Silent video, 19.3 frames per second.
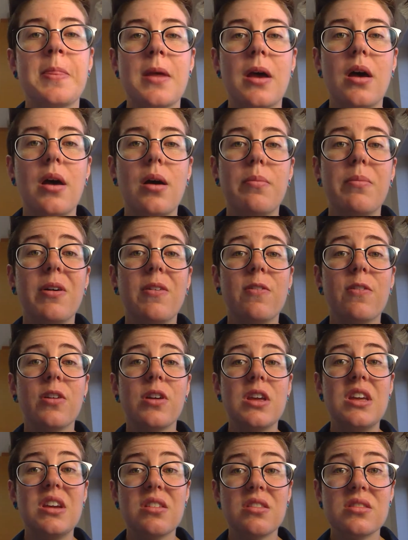Uh, but for
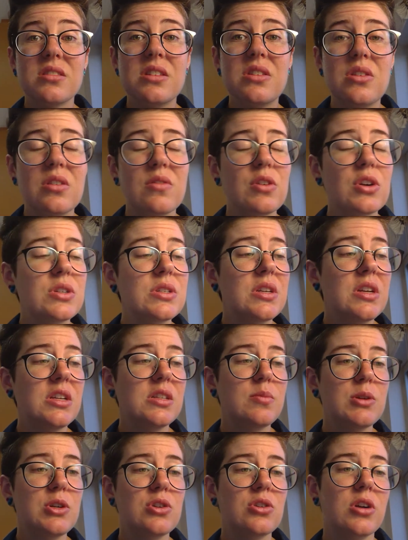years, the university
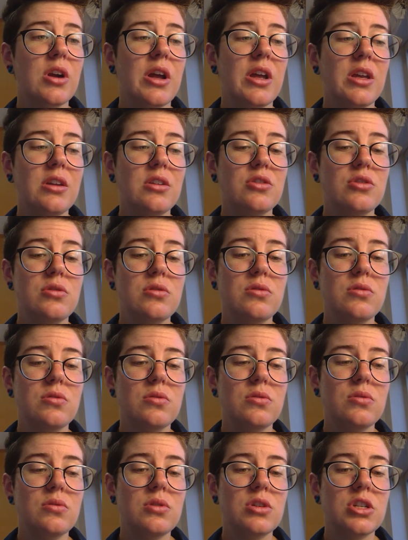has been trying
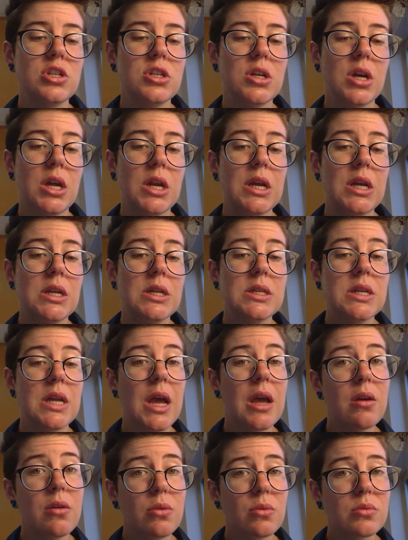to shut it
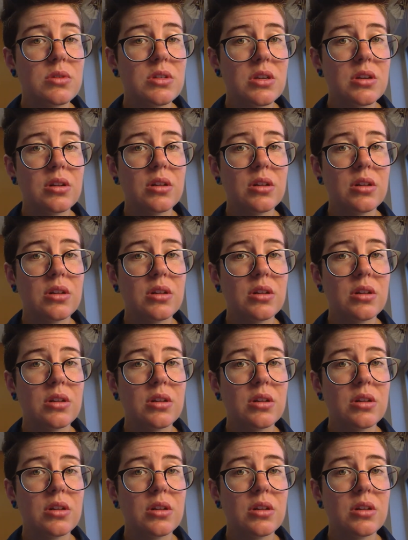down, to